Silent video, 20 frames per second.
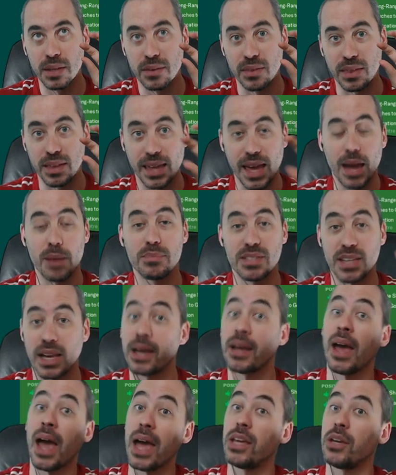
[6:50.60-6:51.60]
the game
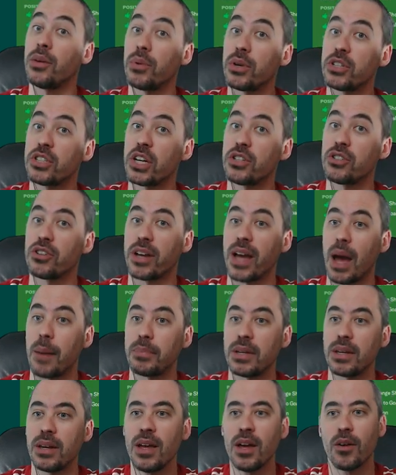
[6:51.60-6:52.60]
saying, "Hey, do you want to change your
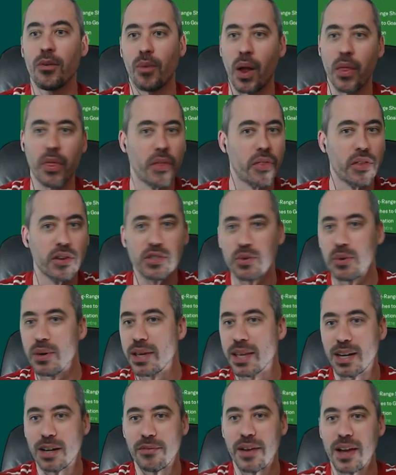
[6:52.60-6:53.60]
captain?" rather than doing
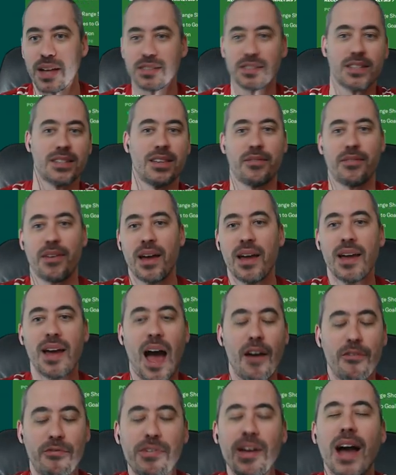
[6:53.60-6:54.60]
it in advance because
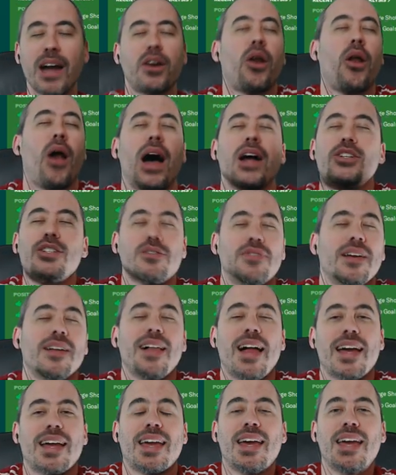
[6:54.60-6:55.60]
I, I, I don't know. I just feel
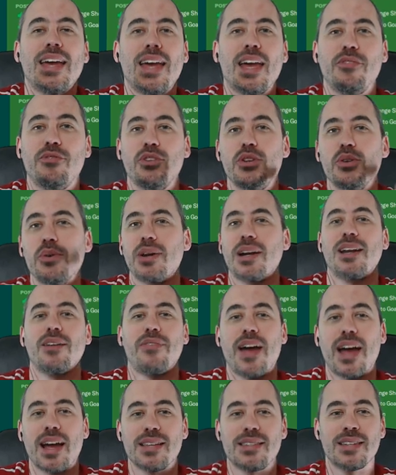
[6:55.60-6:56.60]
like if you do it in
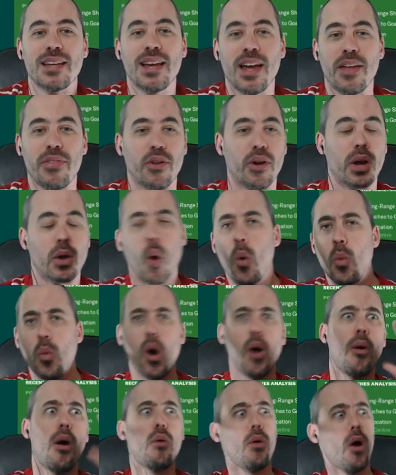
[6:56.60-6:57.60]
advance, they're like,
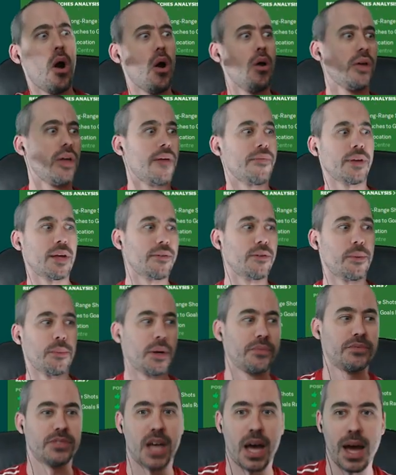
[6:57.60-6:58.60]
"Whoa, whoa, whoa! You haven't given him
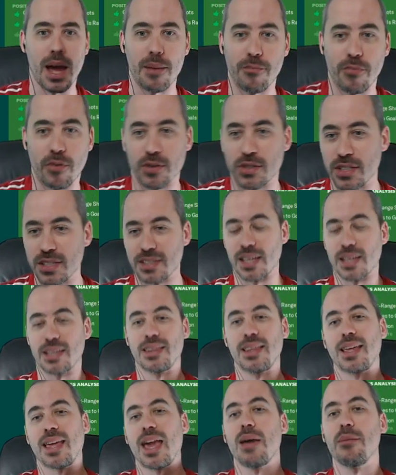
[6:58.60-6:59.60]
enough time." Versus like
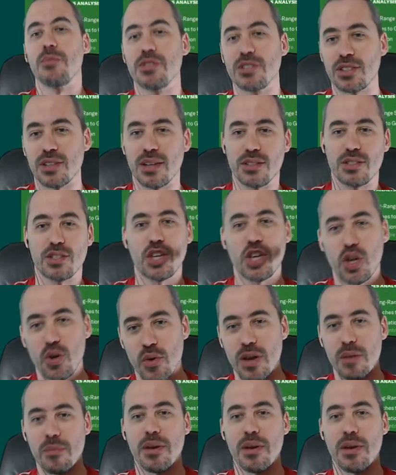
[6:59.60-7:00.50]
the game is is queuing